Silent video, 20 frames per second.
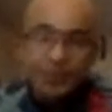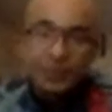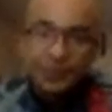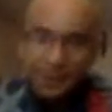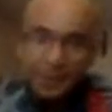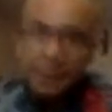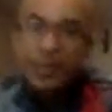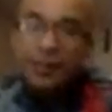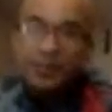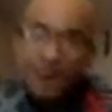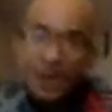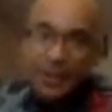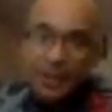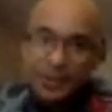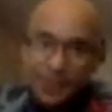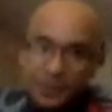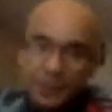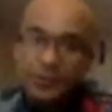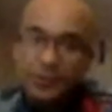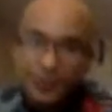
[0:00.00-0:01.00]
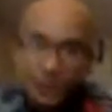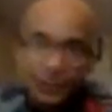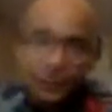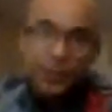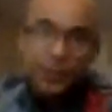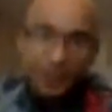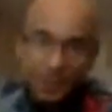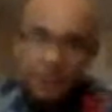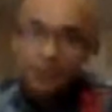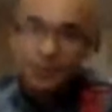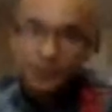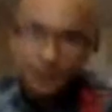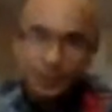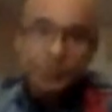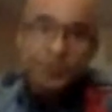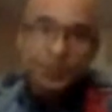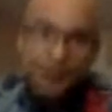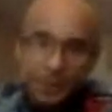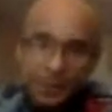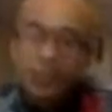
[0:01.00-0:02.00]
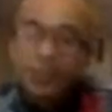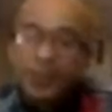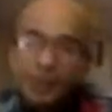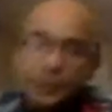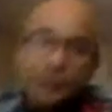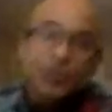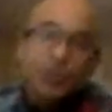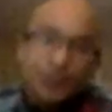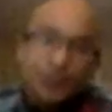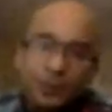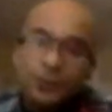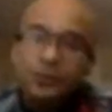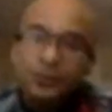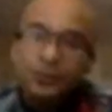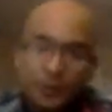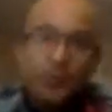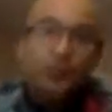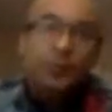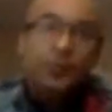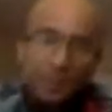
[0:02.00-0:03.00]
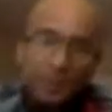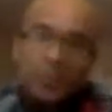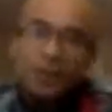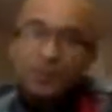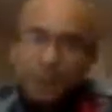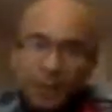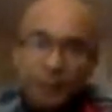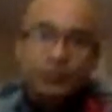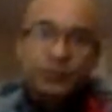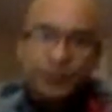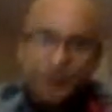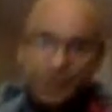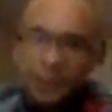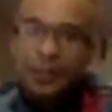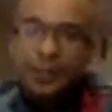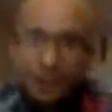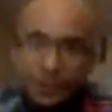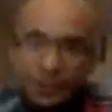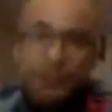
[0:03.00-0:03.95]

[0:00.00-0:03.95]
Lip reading: that passes through it. So what do I mean by rotate?